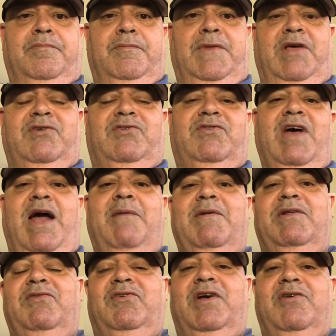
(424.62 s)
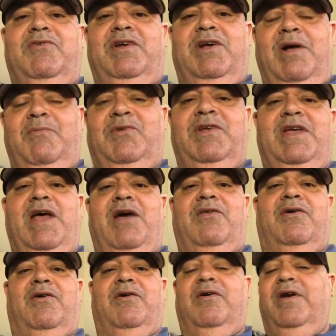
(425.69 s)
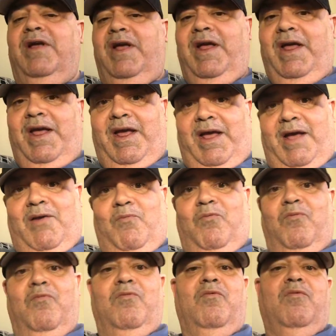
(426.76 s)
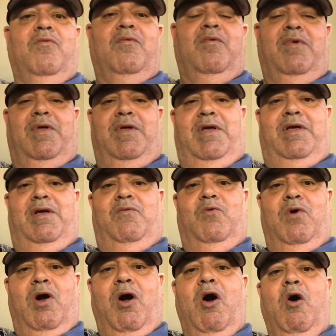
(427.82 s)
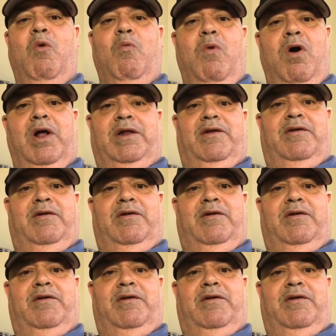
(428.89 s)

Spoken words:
It's time that this country comes together and we're all one.